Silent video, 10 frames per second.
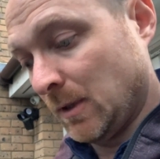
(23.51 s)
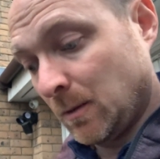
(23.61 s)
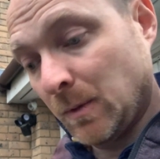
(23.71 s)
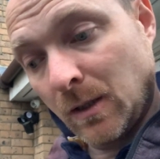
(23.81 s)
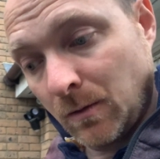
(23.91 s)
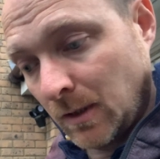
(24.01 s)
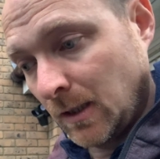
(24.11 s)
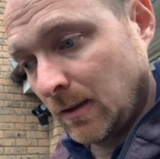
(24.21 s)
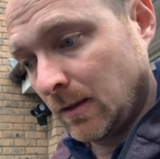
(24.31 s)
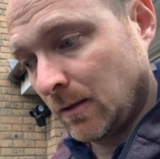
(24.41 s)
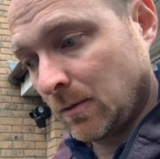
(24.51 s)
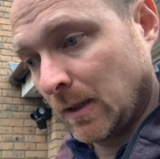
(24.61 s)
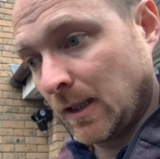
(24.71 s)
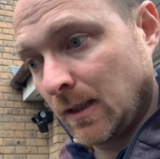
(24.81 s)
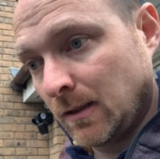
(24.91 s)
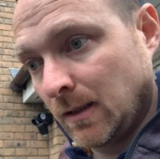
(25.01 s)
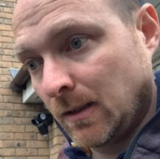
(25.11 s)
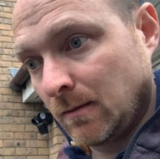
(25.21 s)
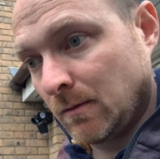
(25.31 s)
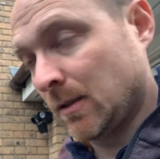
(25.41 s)
It has been on here since
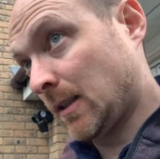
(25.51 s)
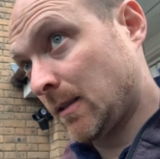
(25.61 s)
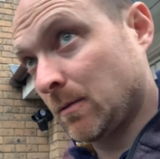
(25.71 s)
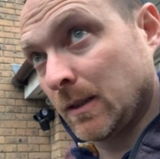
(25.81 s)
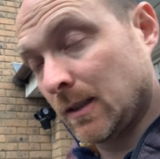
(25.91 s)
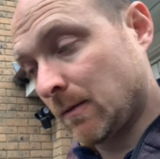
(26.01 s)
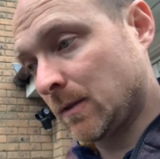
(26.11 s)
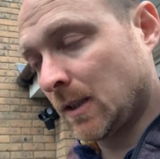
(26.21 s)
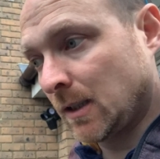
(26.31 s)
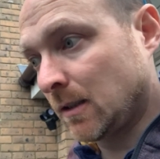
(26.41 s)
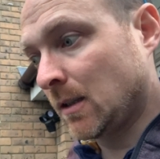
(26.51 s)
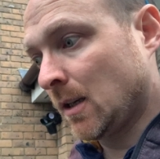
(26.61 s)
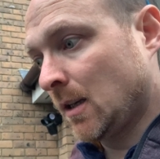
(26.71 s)
2018, late 2017,